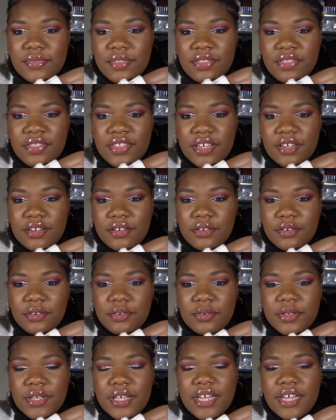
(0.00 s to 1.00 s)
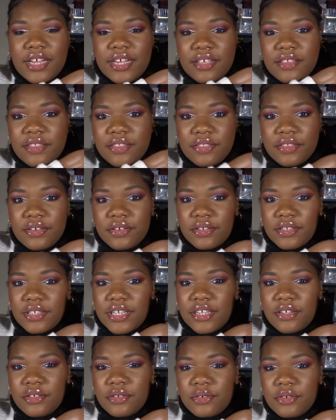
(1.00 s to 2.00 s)
thank you, I thought I
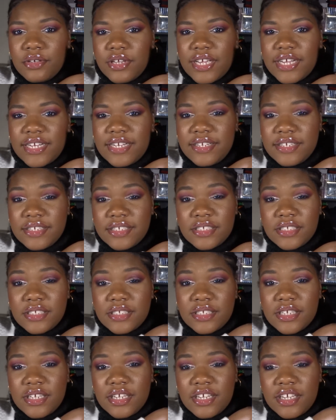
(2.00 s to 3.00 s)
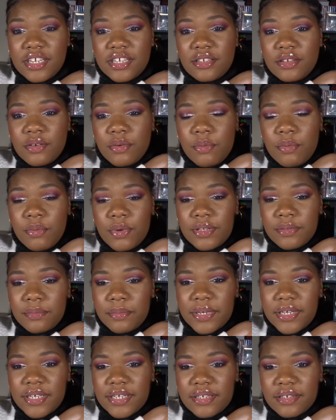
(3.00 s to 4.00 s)
could at least hit 1
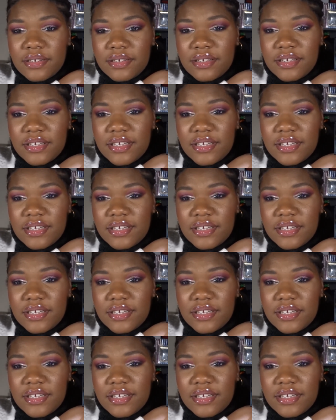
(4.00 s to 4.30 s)
pan.